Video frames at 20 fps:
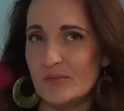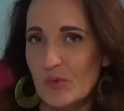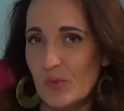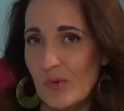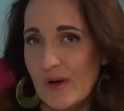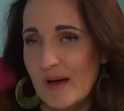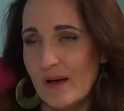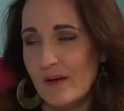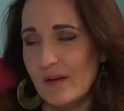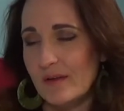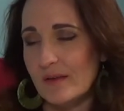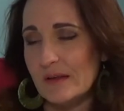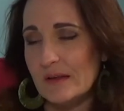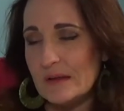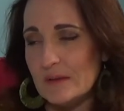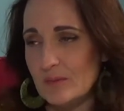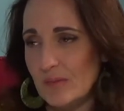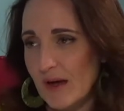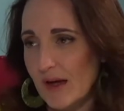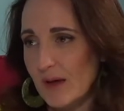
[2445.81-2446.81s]
well,
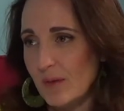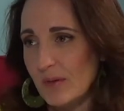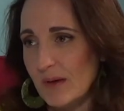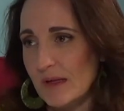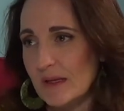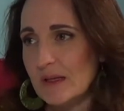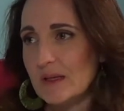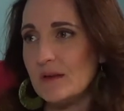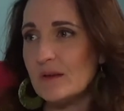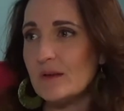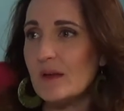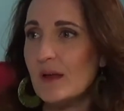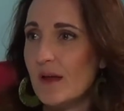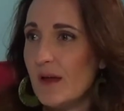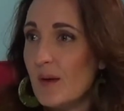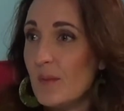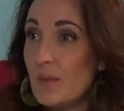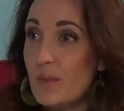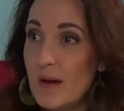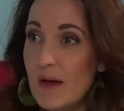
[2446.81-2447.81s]
in my opinion,
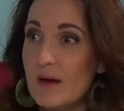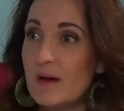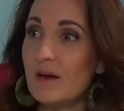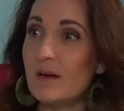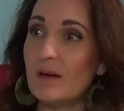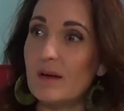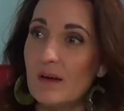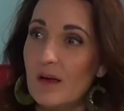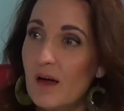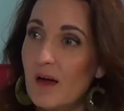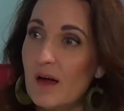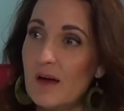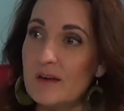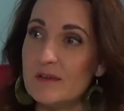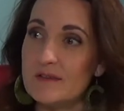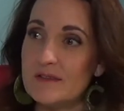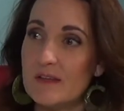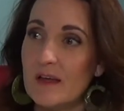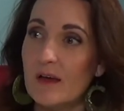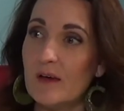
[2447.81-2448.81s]
better
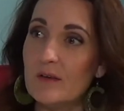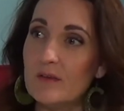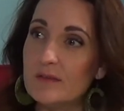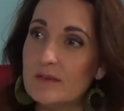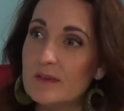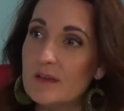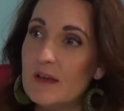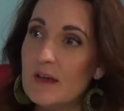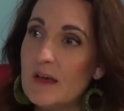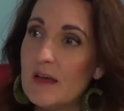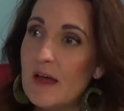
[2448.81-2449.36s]
ourselves.